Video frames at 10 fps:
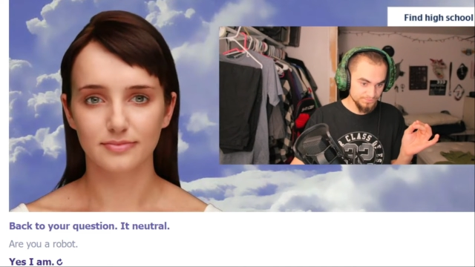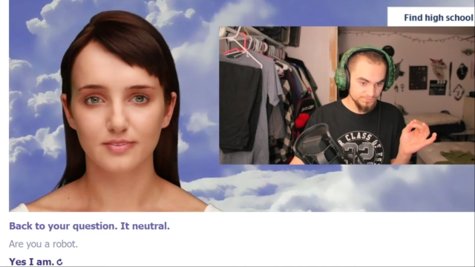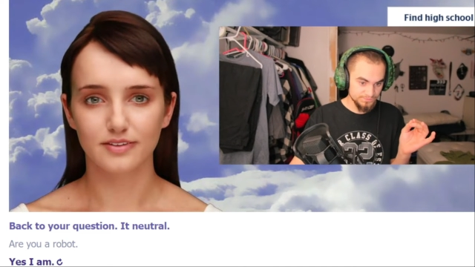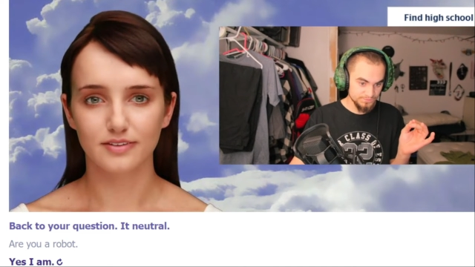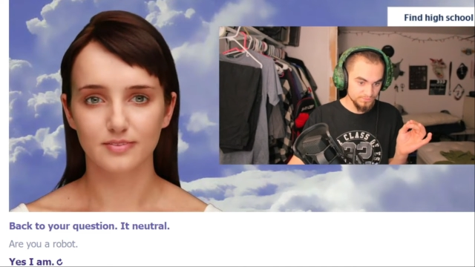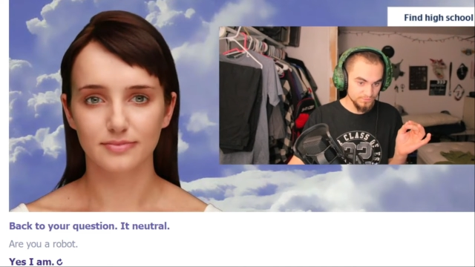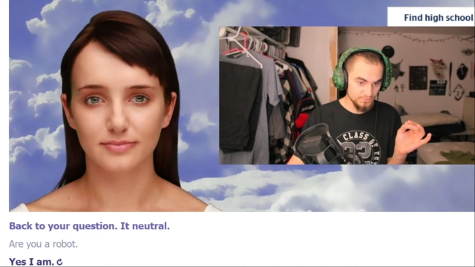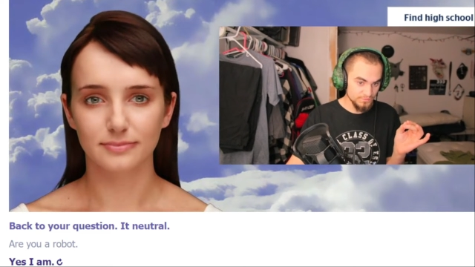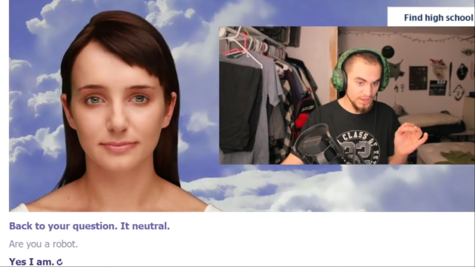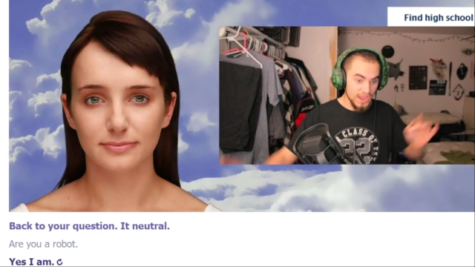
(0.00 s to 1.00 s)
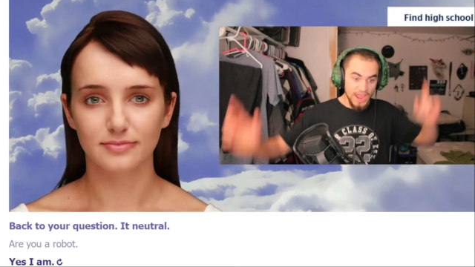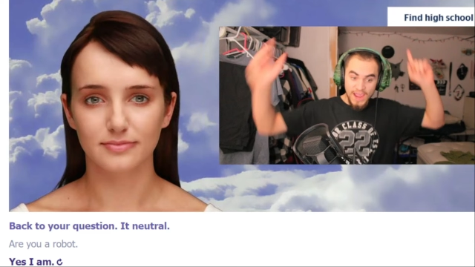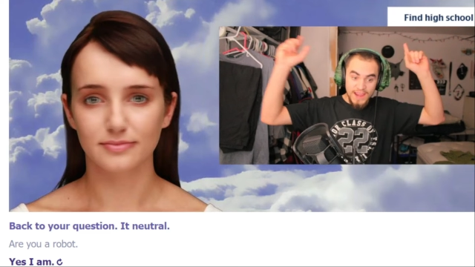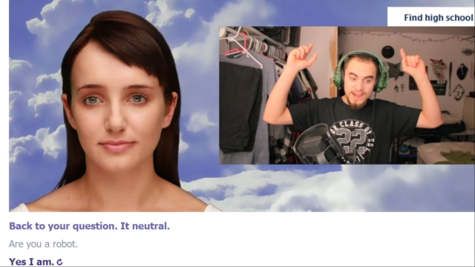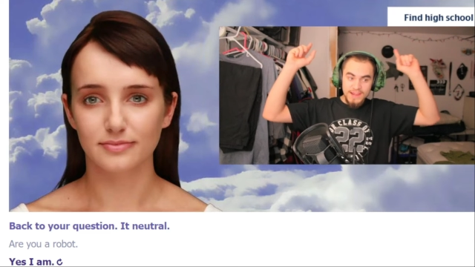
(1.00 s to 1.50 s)
Speaker 1: Yes, I am.
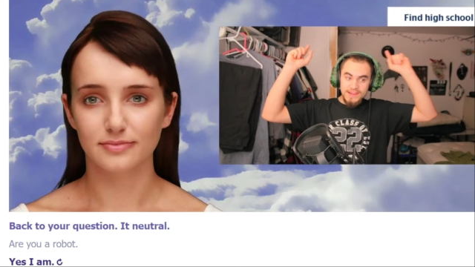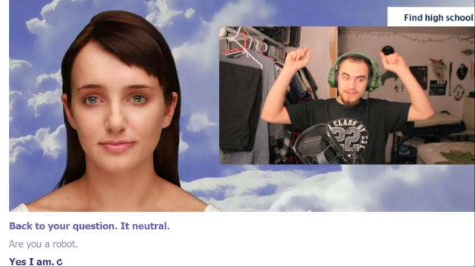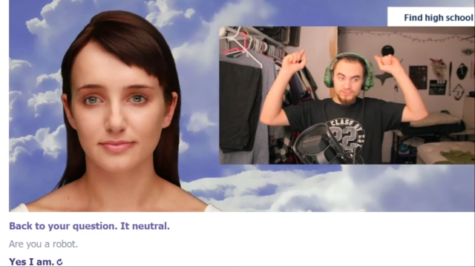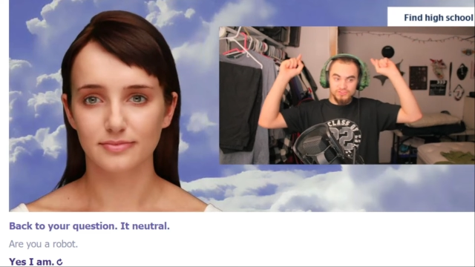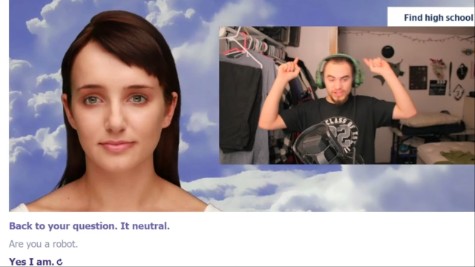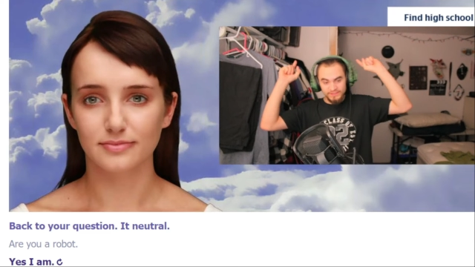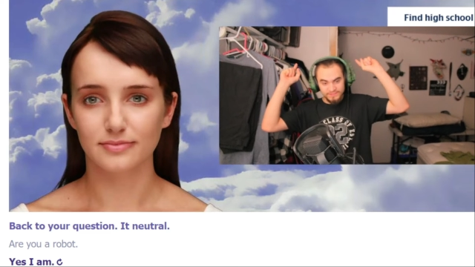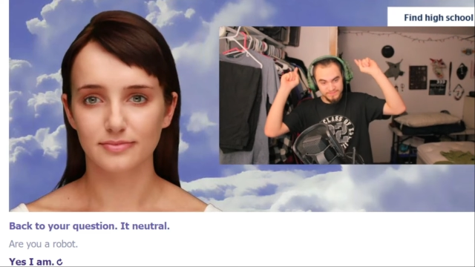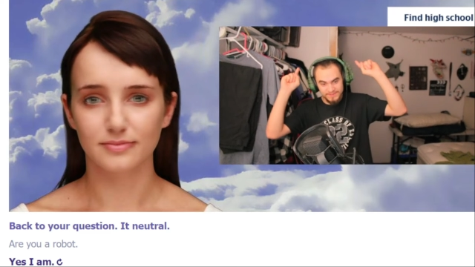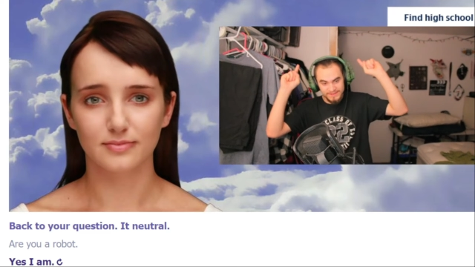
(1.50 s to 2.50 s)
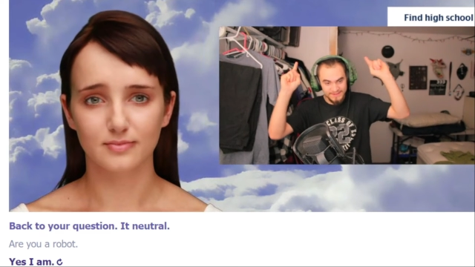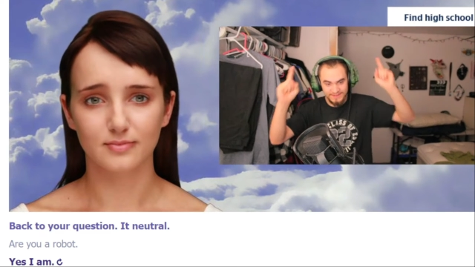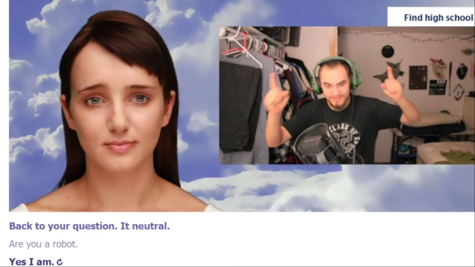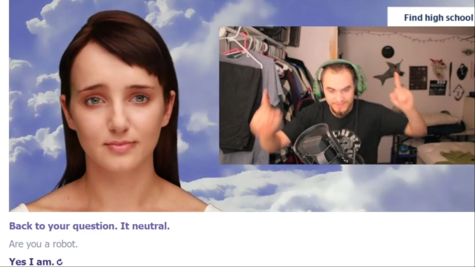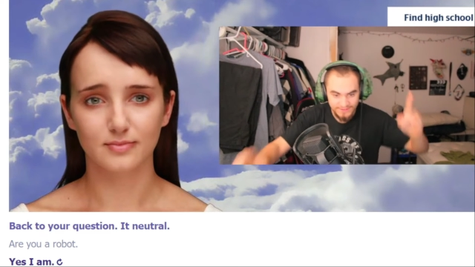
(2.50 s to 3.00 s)
Hey, she at least admitted
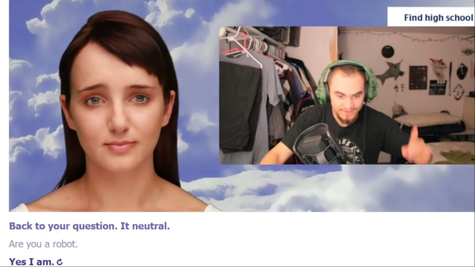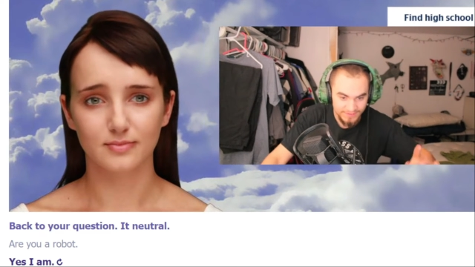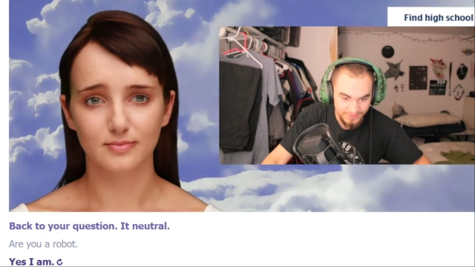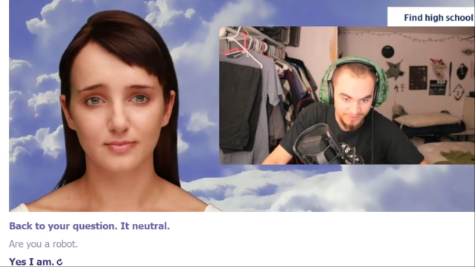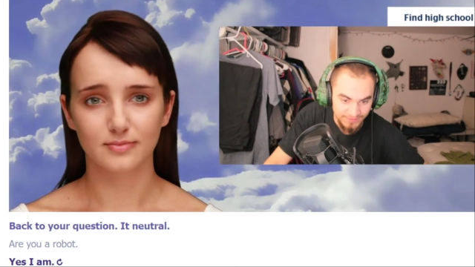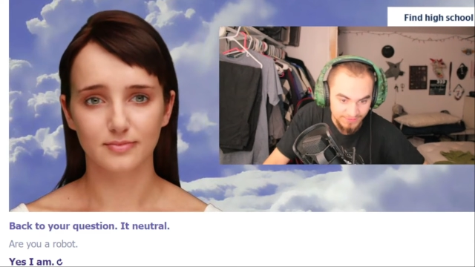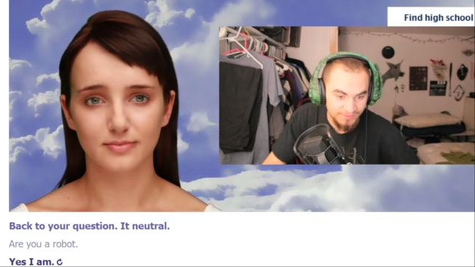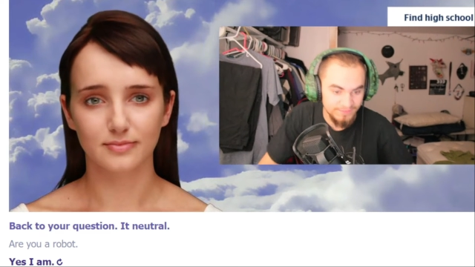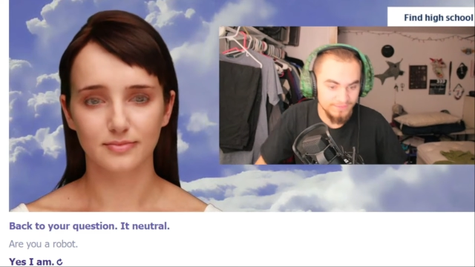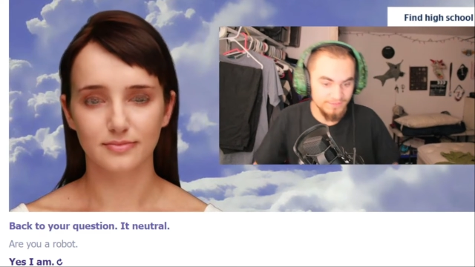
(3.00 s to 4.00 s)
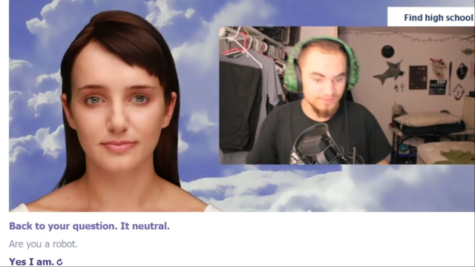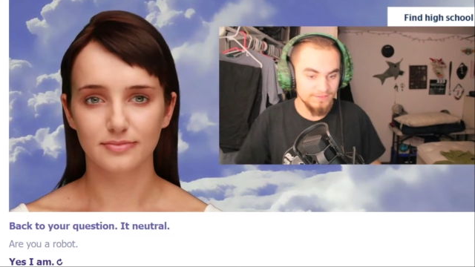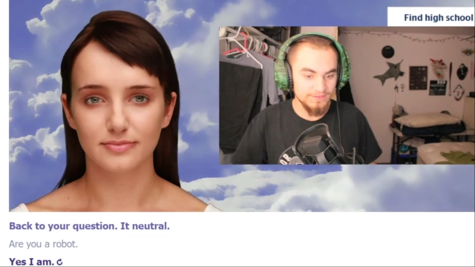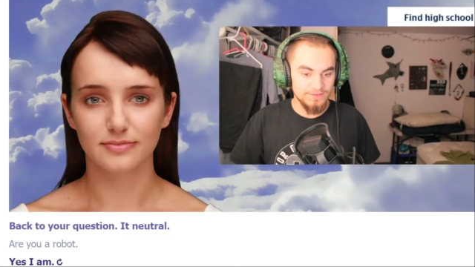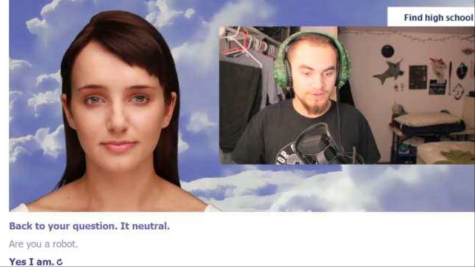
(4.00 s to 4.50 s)
it.
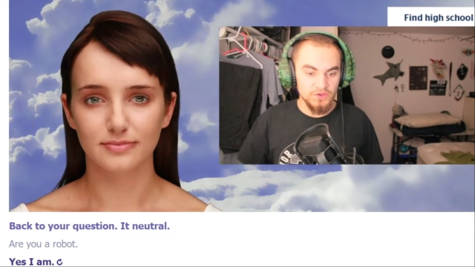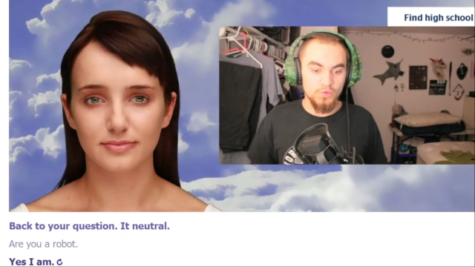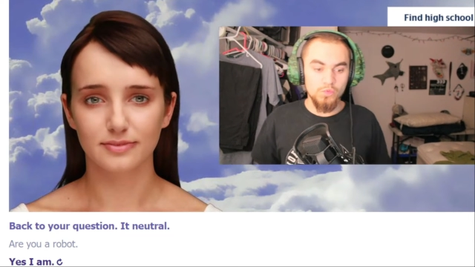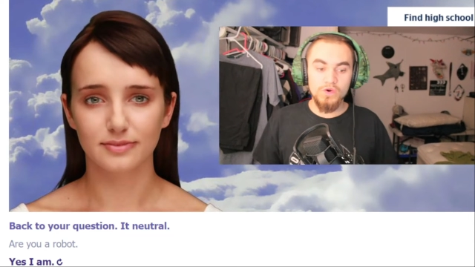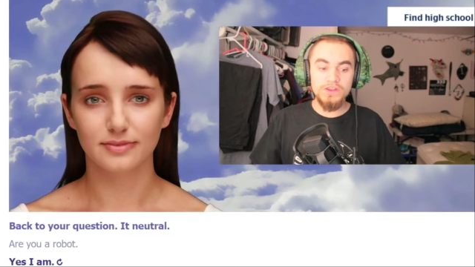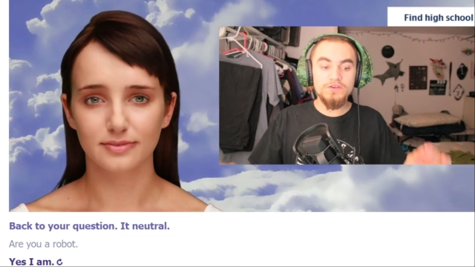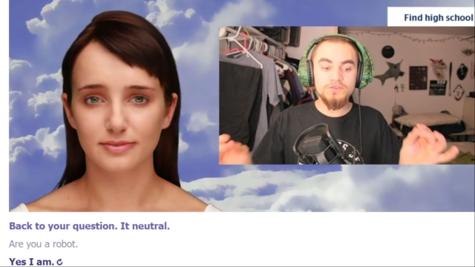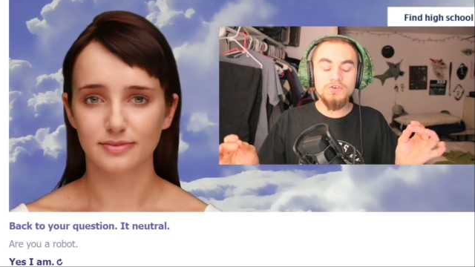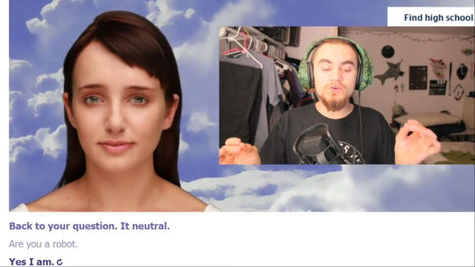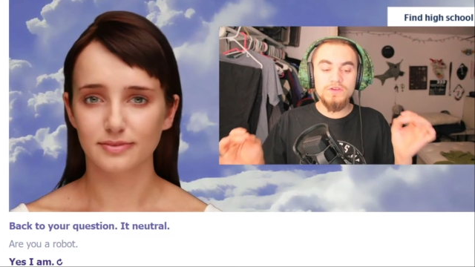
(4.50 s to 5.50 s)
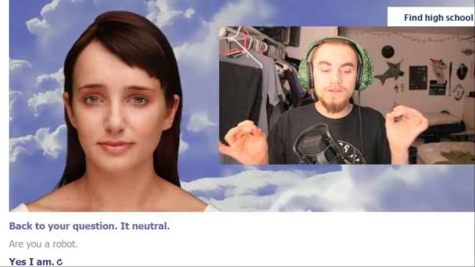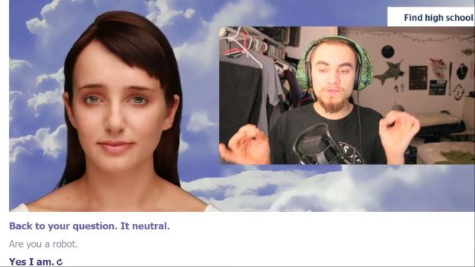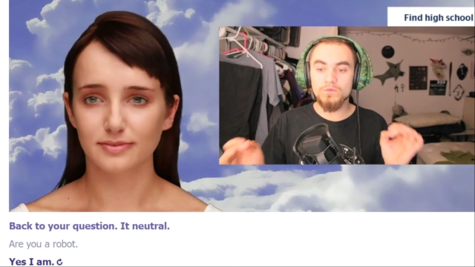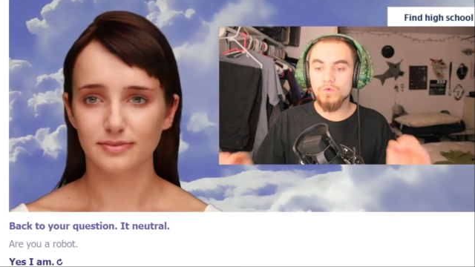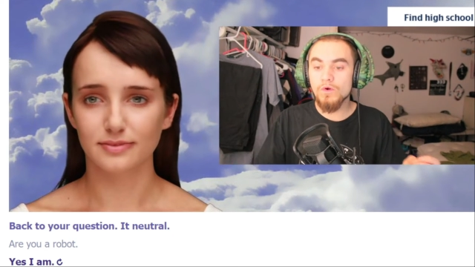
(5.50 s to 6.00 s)
What do you do in the
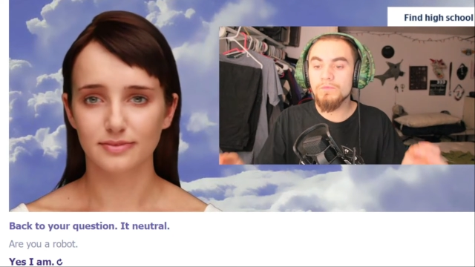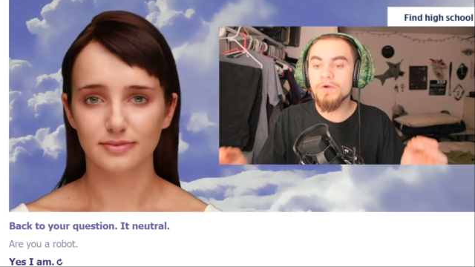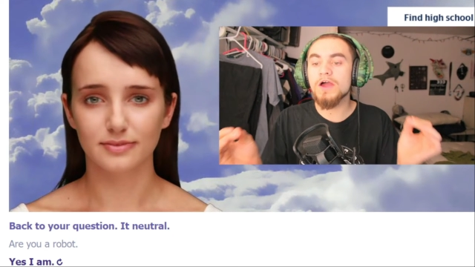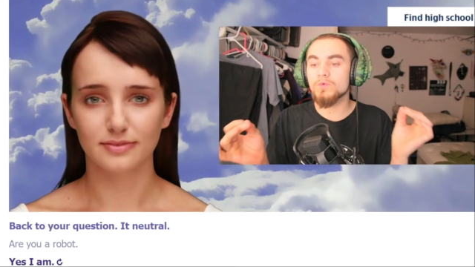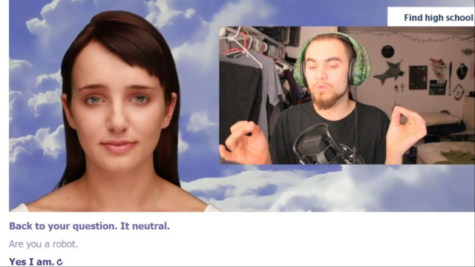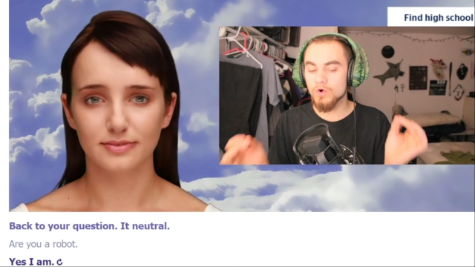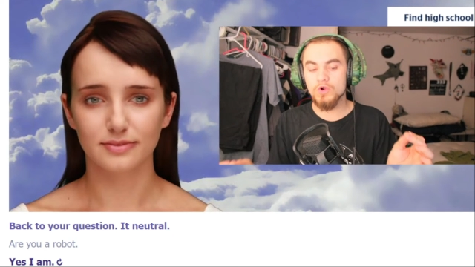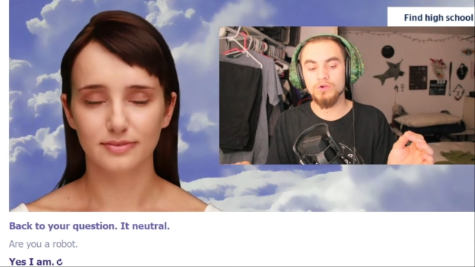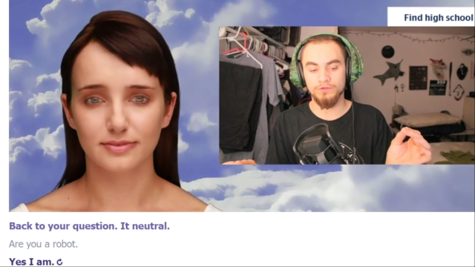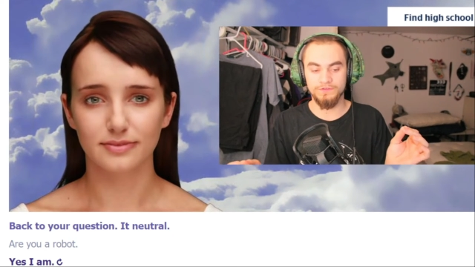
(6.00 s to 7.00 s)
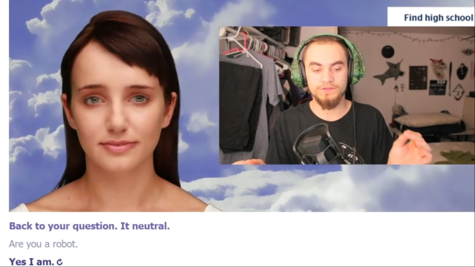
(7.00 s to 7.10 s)
robot world?